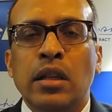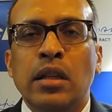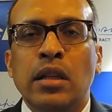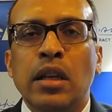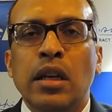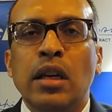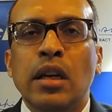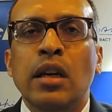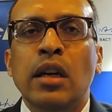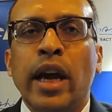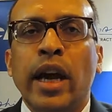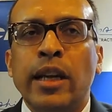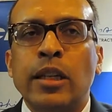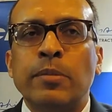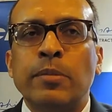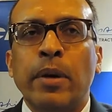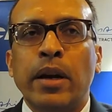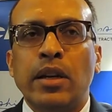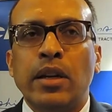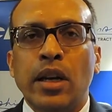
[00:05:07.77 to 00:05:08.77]
The
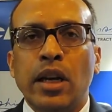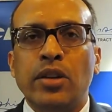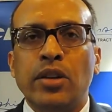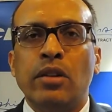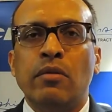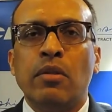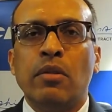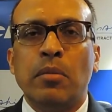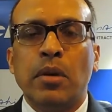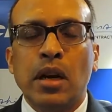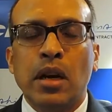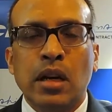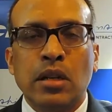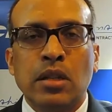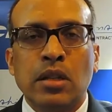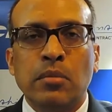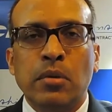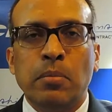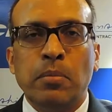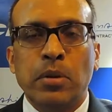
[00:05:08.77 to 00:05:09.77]
expectation from a
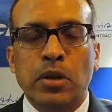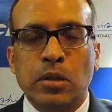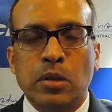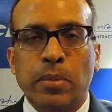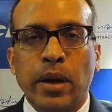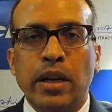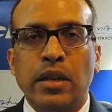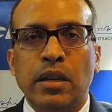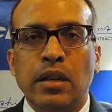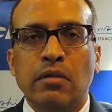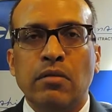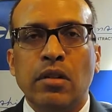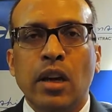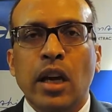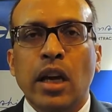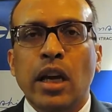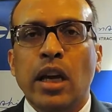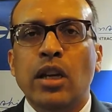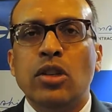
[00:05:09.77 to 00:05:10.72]
customer perspective